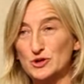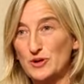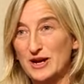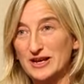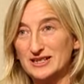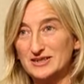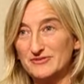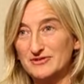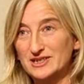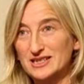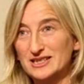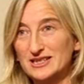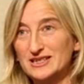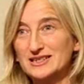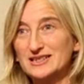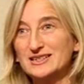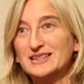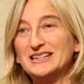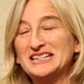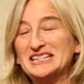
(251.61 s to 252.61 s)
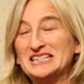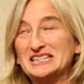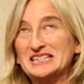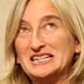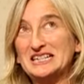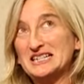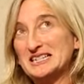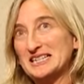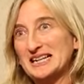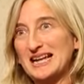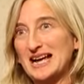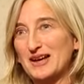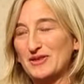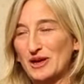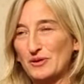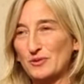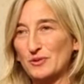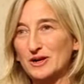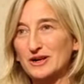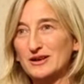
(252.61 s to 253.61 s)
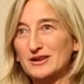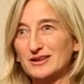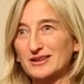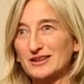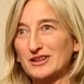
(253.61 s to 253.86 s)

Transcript: activities and see how they work.